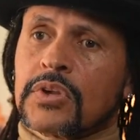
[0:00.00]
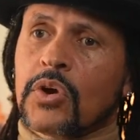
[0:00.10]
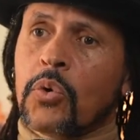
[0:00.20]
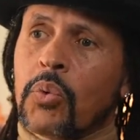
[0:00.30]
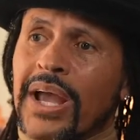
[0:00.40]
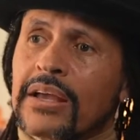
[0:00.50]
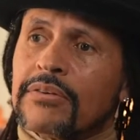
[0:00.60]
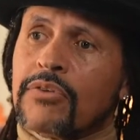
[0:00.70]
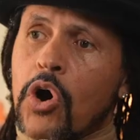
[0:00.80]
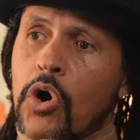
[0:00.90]
a way
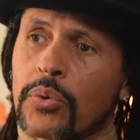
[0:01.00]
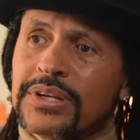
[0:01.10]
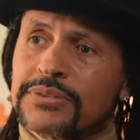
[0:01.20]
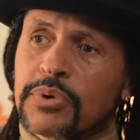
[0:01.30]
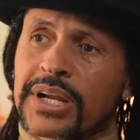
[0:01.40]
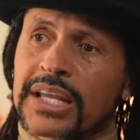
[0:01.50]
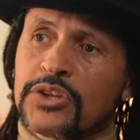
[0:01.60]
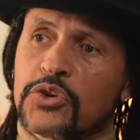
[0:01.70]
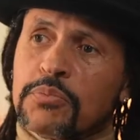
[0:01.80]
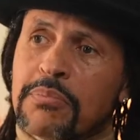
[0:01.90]
of always
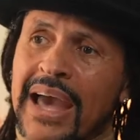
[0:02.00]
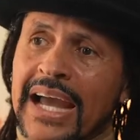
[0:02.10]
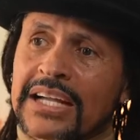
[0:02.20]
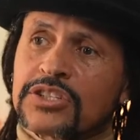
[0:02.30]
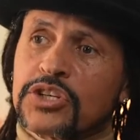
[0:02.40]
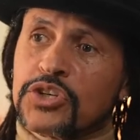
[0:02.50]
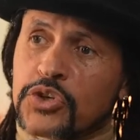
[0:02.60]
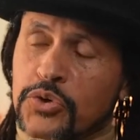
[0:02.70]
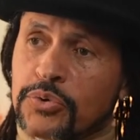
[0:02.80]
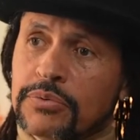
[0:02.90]
bringing you back to
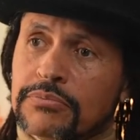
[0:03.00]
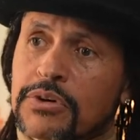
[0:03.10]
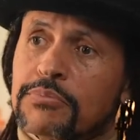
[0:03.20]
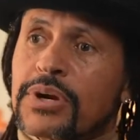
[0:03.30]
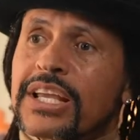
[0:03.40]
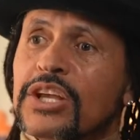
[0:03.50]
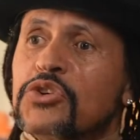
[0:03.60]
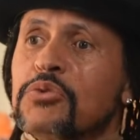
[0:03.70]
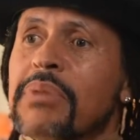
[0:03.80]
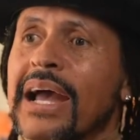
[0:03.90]
you, but bringing
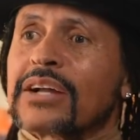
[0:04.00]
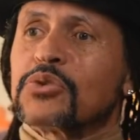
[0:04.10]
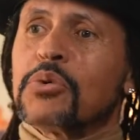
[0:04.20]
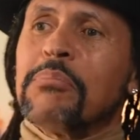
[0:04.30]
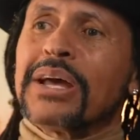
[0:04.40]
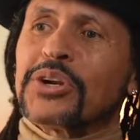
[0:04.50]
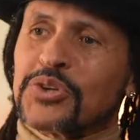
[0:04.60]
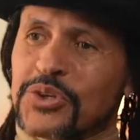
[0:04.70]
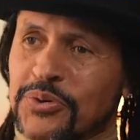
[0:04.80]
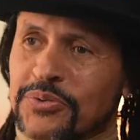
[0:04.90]
you back to a better
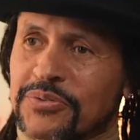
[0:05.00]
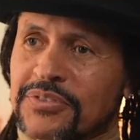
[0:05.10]
you.